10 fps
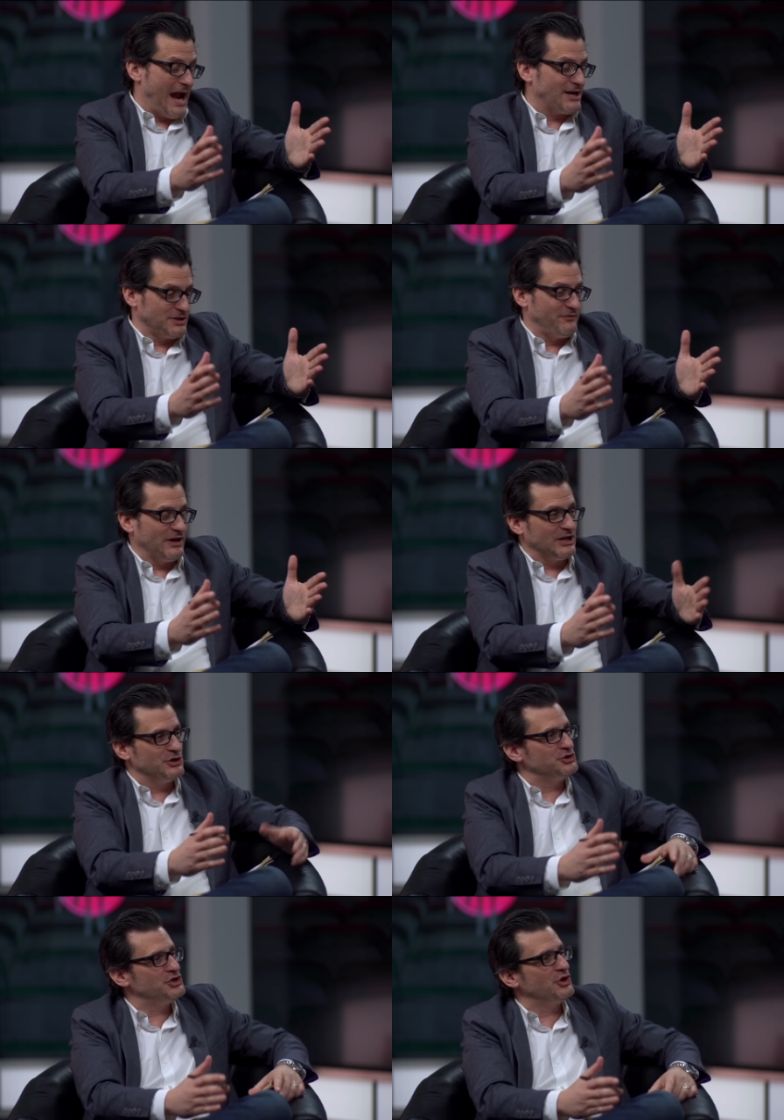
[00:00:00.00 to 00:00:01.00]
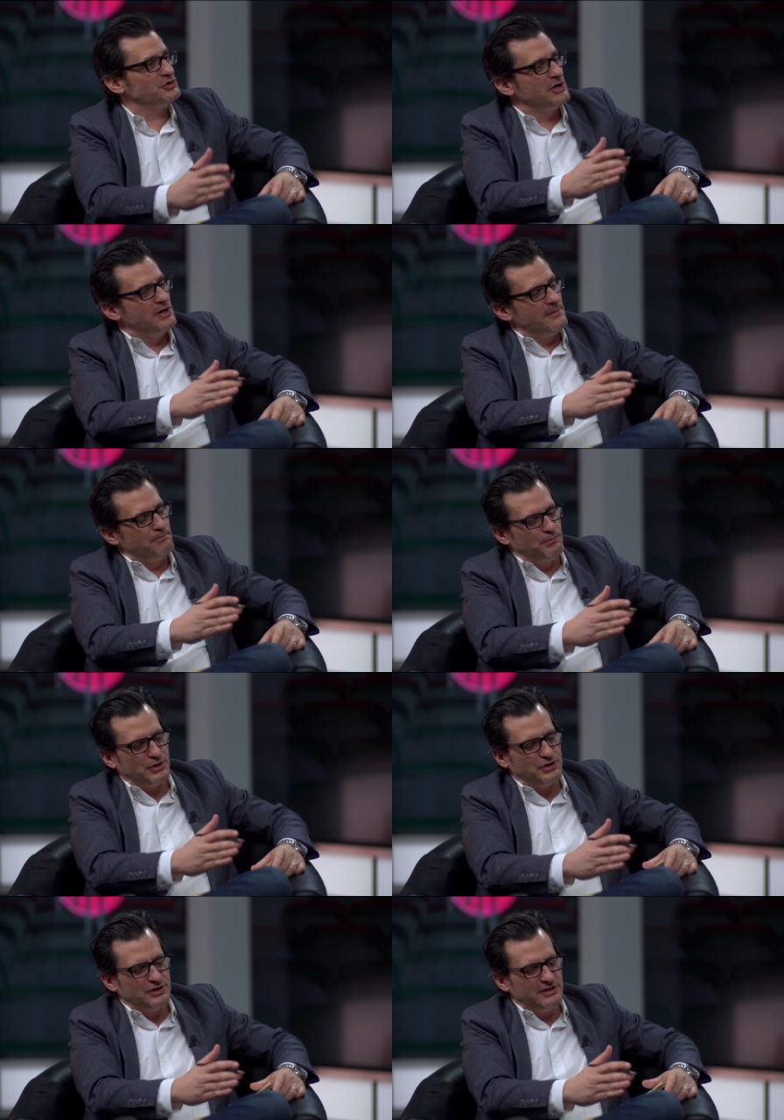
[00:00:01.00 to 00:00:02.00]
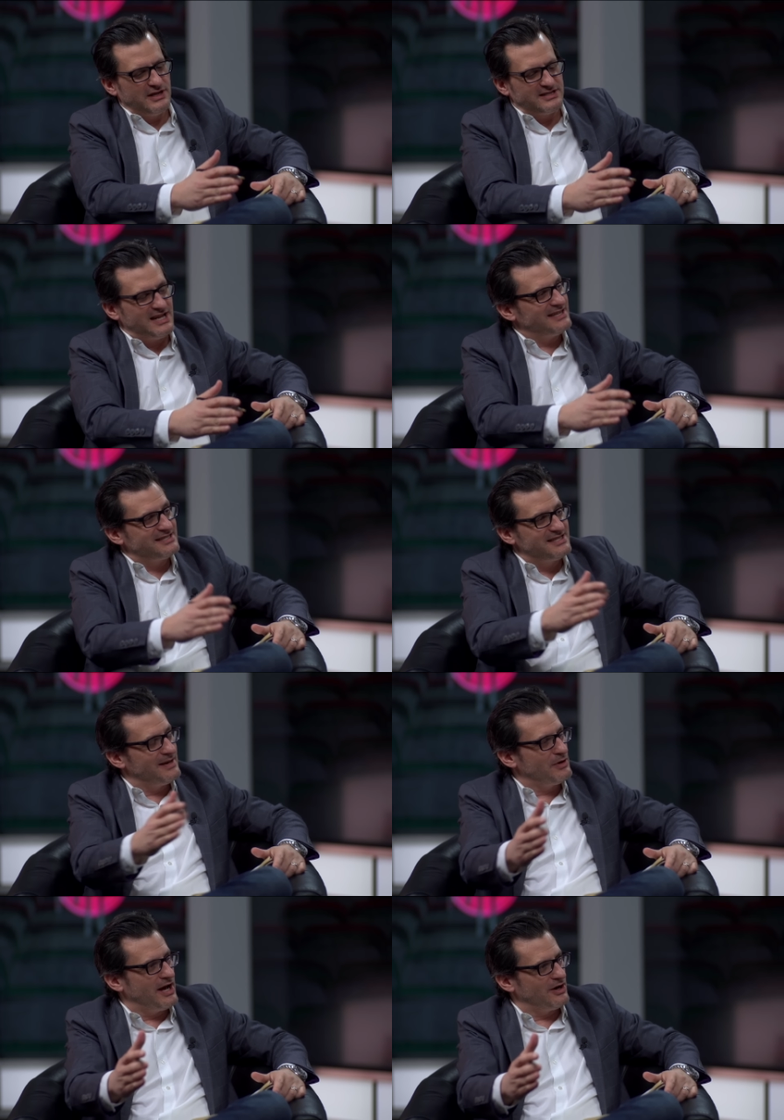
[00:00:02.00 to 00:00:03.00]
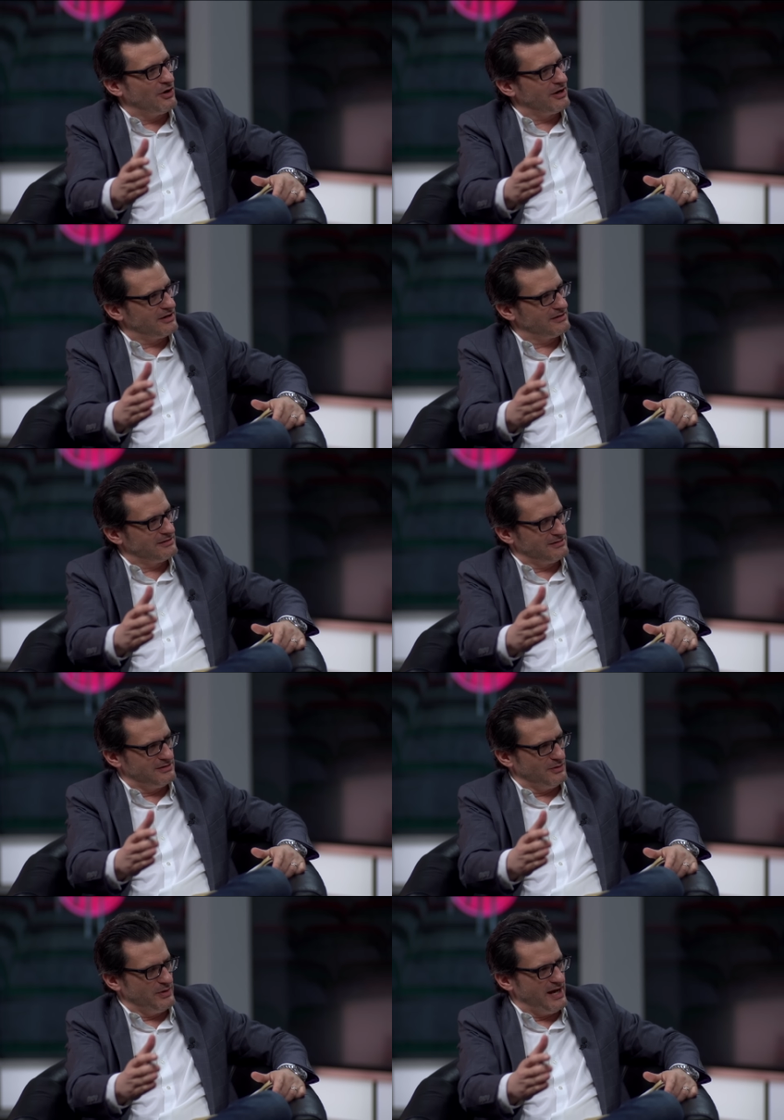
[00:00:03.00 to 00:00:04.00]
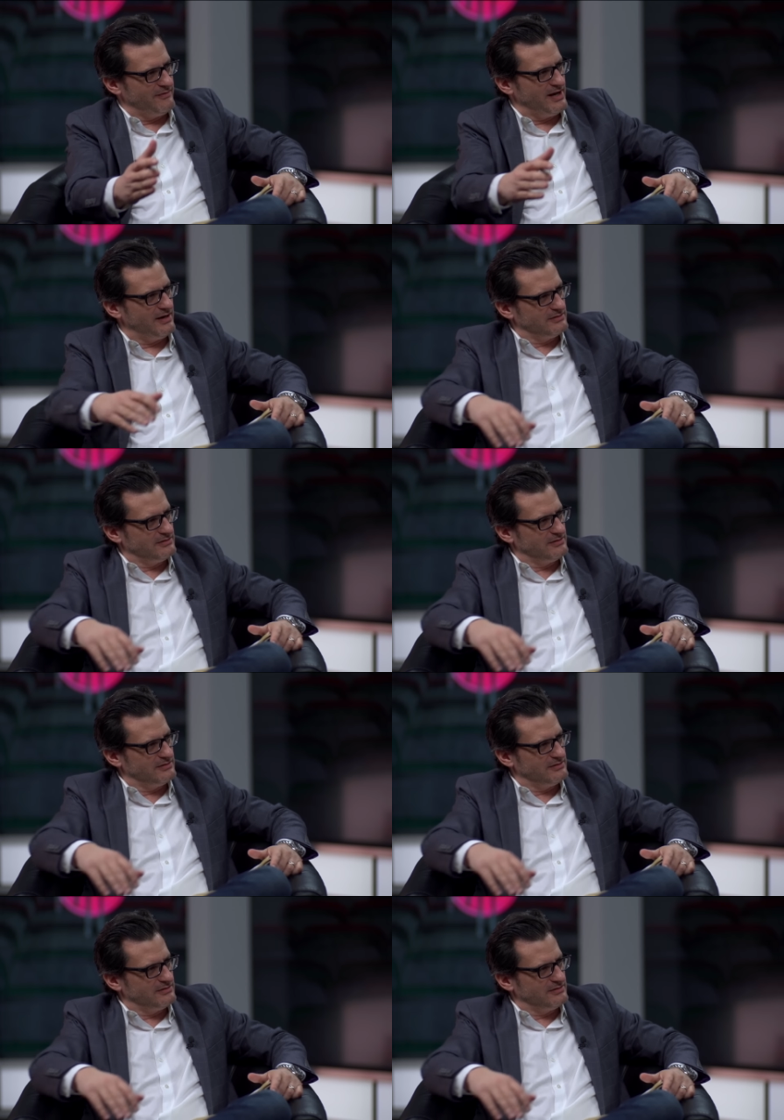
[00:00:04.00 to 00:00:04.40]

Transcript: actually fairly good shows, but it's not the same kind of arc that we have now.